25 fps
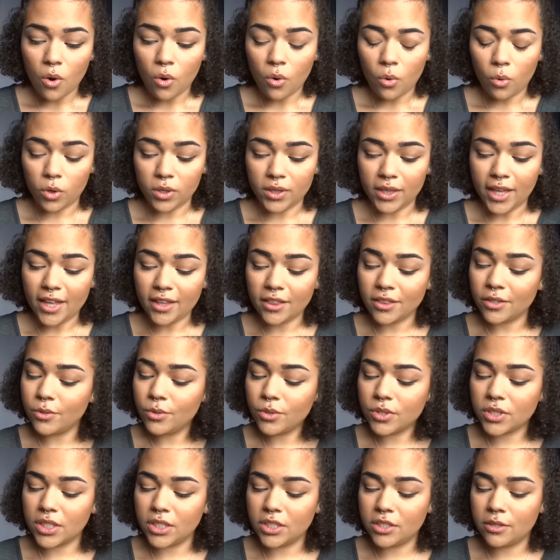or let
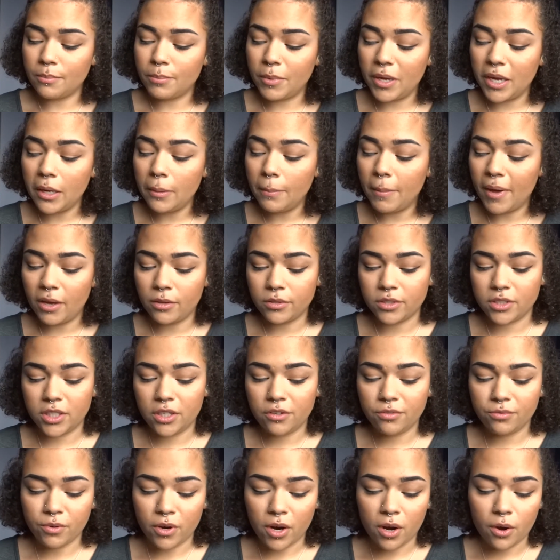loose into big bouncy
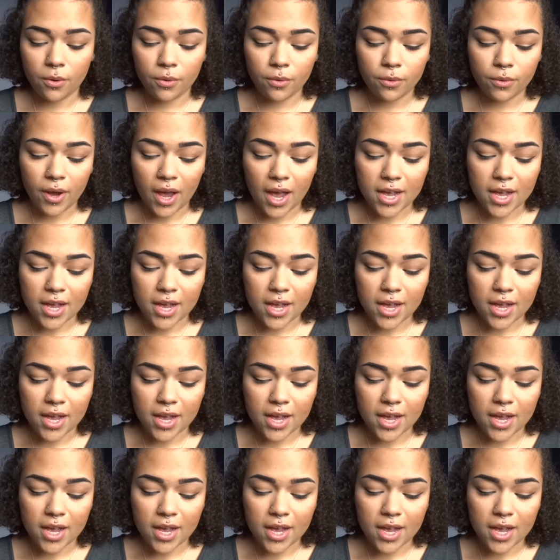fro.